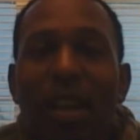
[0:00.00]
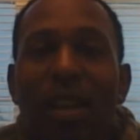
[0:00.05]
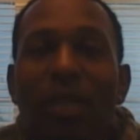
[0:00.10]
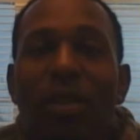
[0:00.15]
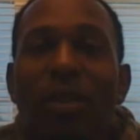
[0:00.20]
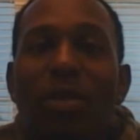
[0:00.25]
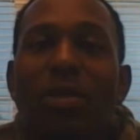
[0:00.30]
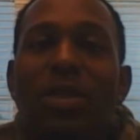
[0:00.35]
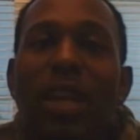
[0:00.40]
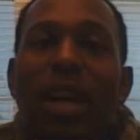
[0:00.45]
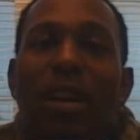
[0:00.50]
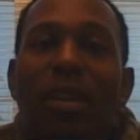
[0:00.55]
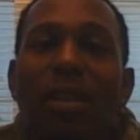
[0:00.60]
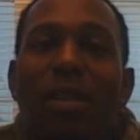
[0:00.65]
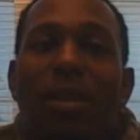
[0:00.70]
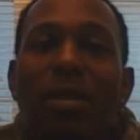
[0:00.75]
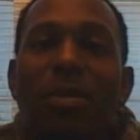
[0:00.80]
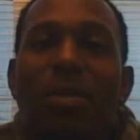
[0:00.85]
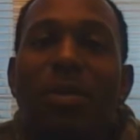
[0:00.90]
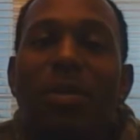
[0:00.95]
Those
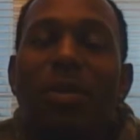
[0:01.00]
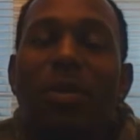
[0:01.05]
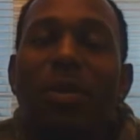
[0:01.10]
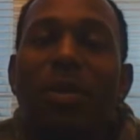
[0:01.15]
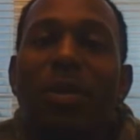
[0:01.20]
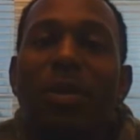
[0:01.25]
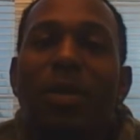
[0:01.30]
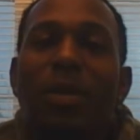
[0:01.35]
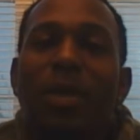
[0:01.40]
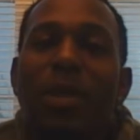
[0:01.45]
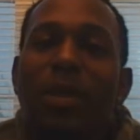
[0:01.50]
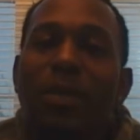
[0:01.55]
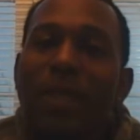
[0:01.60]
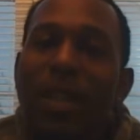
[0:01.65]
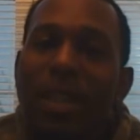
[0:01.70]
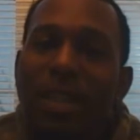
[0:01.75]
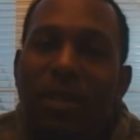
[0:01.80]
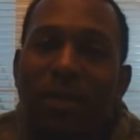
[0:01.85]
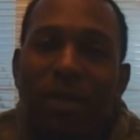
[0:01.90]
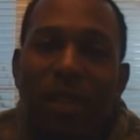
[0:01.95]
outcomes for the
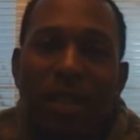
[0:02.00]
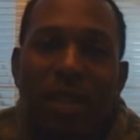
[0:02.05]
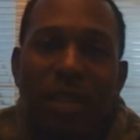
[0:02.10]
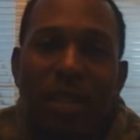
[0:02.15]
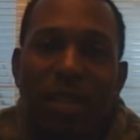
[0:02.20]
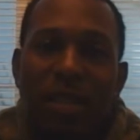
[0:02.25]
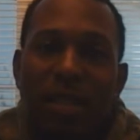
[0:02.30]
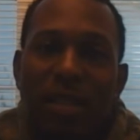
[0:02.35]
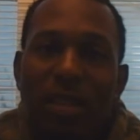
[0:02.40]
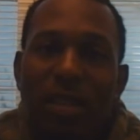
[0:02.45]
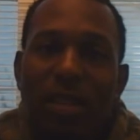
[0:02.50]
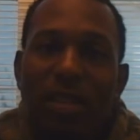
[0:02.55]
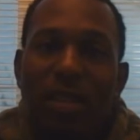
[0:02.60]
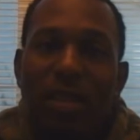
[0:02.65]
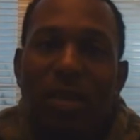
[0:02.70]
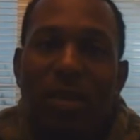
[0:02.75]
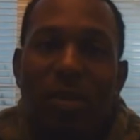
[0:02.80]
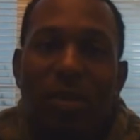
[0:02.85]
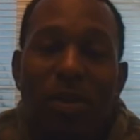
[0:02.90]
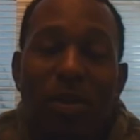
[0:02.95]
face to face
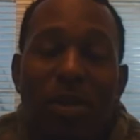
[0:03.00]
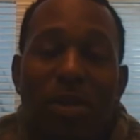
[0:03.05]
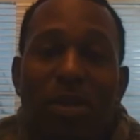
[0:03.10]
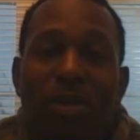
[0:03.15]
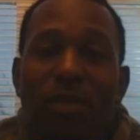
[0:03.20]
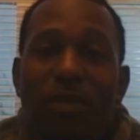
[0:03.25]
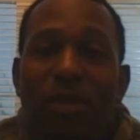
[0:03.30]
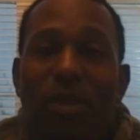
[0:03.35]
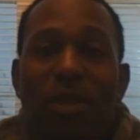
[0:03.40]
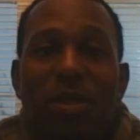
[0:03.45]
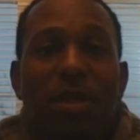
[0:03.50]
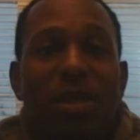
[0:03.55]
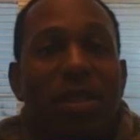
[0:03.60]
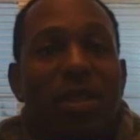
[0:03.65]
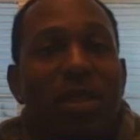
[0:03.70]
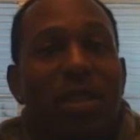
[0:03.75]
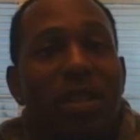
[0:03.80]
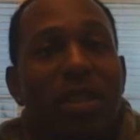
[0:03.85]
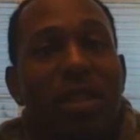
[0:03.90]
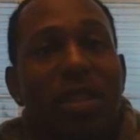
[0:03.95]
course
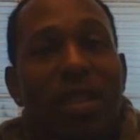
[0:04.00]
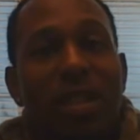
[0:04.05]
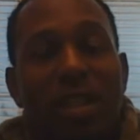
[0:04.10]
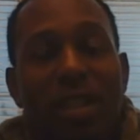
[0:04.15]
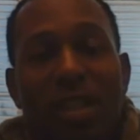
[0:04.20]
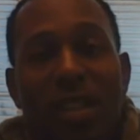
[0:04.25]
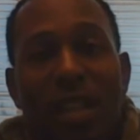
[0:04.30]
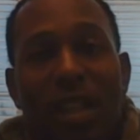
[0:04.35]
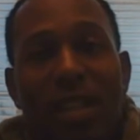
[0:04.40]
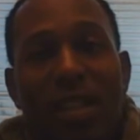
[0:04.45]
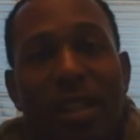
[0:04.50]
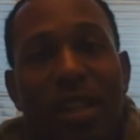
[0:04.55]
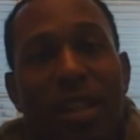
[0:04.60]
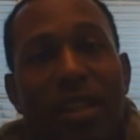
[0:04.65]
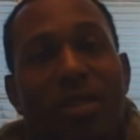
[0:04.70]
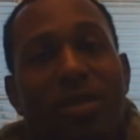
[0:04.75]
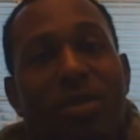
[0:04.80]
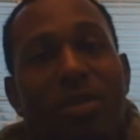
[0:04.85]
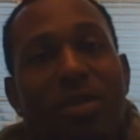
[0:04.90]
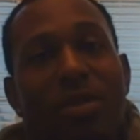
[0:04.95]
versus the distant
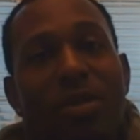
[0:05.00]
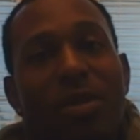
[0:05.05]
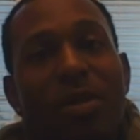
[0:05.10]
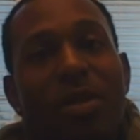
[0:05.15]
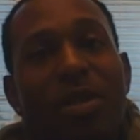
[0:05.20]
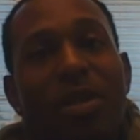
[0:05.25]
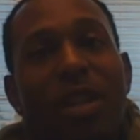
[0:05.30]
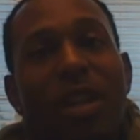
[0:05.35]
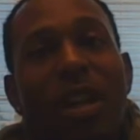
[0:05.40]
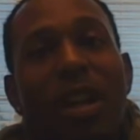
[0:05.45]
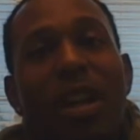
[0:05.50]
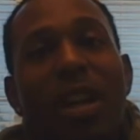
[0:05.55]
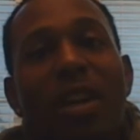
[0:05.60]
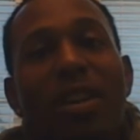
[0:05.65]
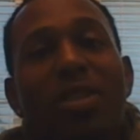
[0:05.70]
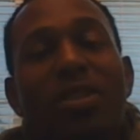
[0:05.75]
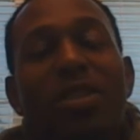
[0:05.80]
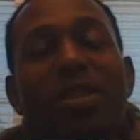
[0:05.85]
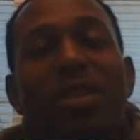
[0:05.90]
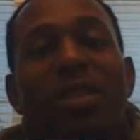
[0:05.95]
educational course
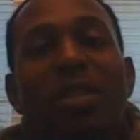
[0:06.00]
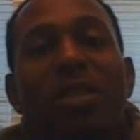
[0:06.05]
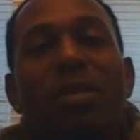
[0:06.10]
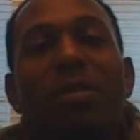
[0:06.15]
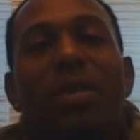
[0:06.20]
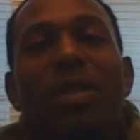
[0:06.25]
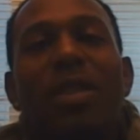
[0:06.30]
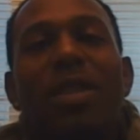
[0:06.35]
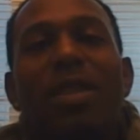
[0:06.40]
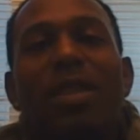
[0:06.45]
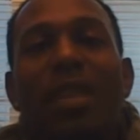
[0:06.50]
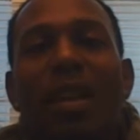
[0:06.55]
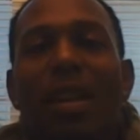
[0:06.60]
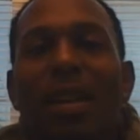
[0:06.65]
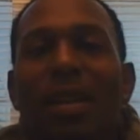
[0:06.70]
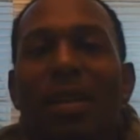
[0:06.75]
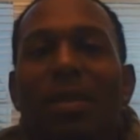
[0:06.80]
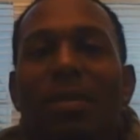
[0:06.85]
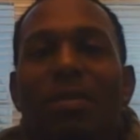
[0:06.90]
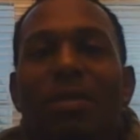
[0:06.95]
should still be the
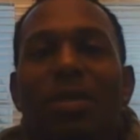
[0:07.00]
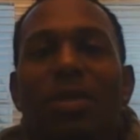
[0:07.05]
same.